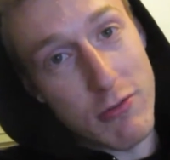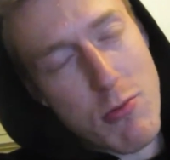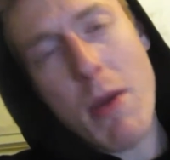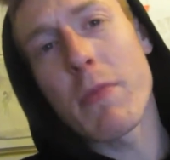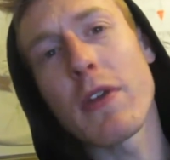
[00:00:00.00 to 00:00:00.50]

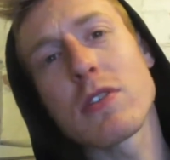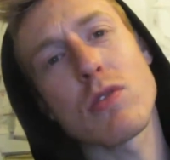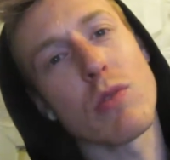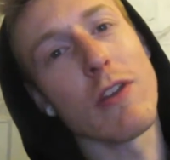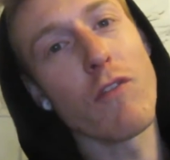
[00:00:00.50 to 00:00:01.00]
Remember those
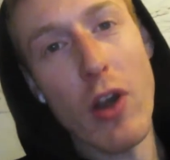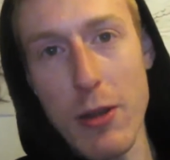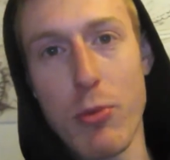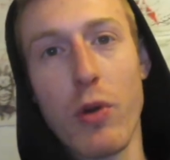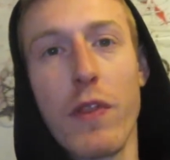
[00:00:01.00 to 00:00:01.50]
three very
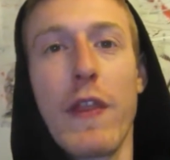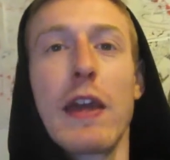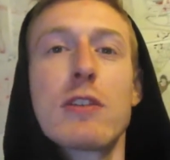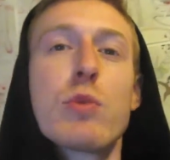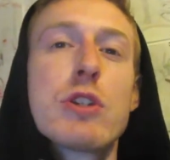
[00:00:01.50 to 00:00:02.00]
important
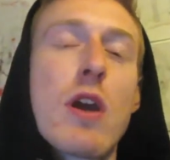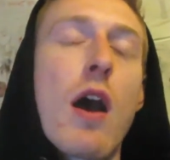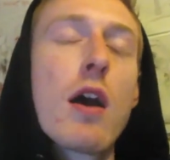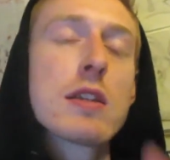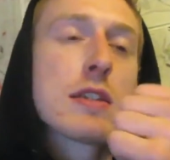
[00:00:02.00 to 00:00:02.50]
things, which
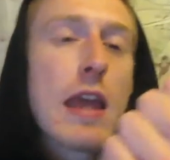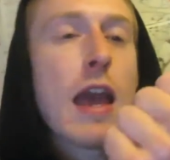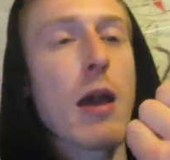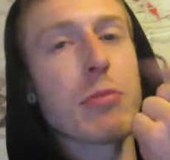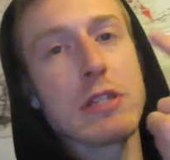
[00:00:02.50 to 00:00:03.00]
are stay
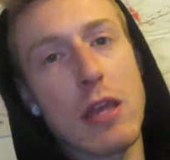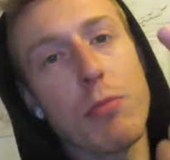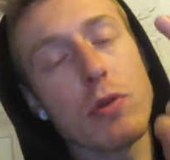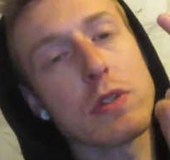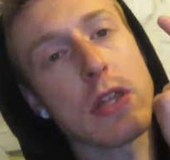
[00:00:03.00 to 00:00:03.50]
happy, stay
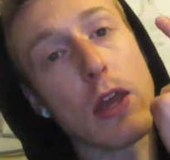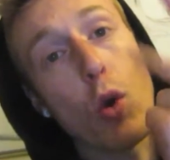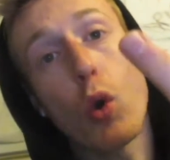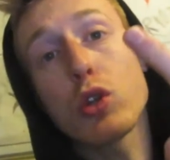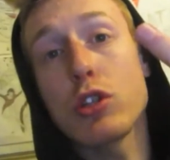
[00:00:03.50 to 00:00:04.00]
bold, stay
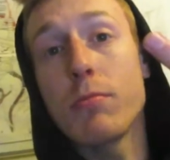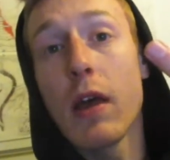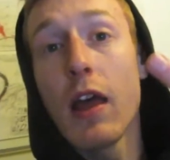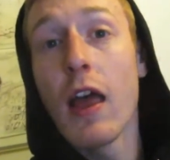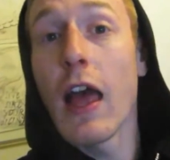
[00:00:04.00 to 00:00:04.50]
awesome.
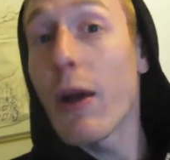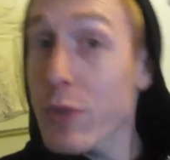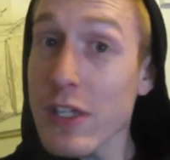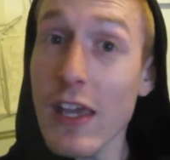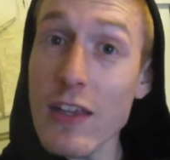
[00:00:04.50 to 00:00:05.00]
And we'll
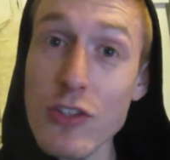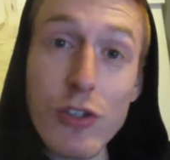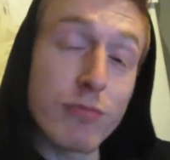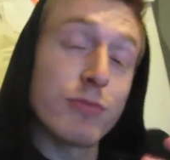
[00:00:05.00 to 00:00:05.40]
see you again soon.